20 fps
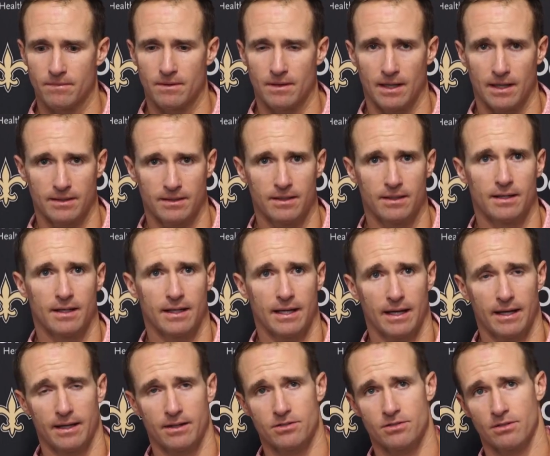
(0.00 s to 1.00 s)
I did. I
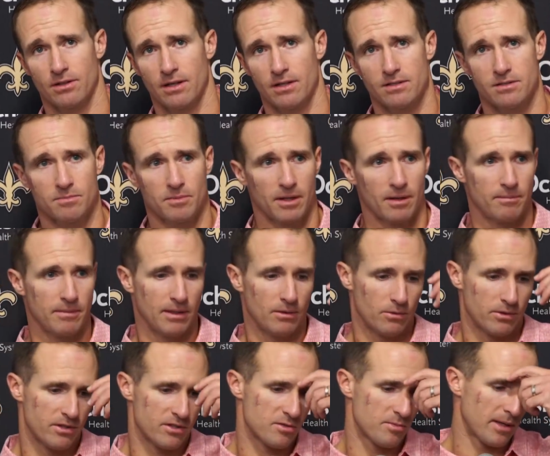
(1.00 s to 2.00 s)
got x-rays, but I'm meeting
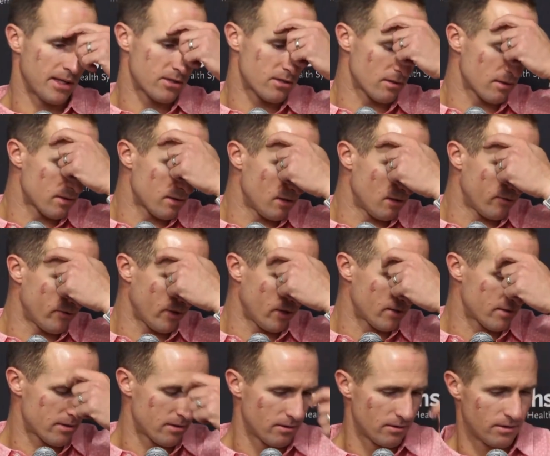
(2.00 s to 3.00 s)
with a specialist here
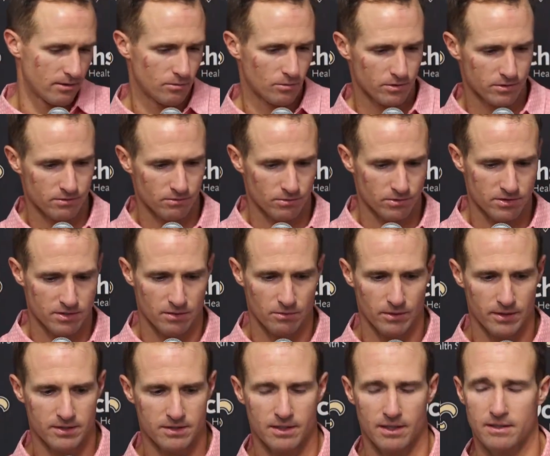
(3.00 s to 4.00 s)
very soon, and we'll see
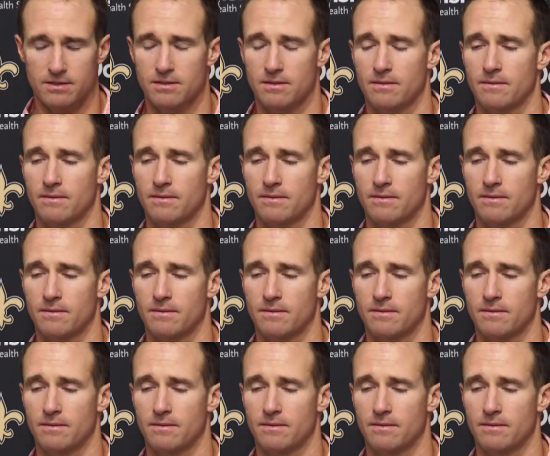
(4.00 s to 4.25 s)
what he says.